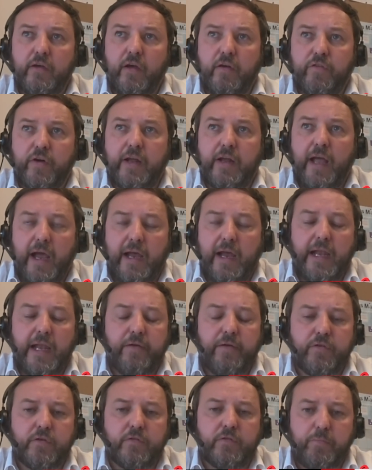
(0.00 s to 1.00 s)
very high
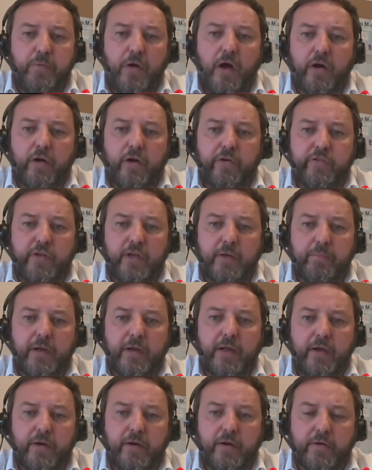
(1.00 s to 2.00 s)
level of hypocrisy at
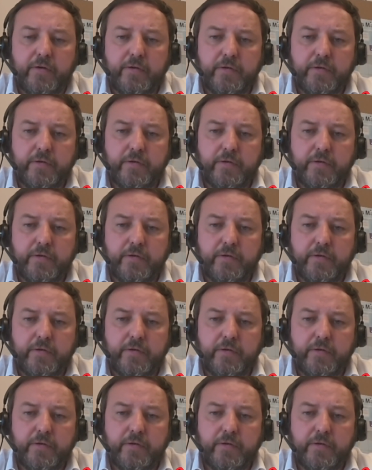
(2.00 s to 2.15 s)
play here.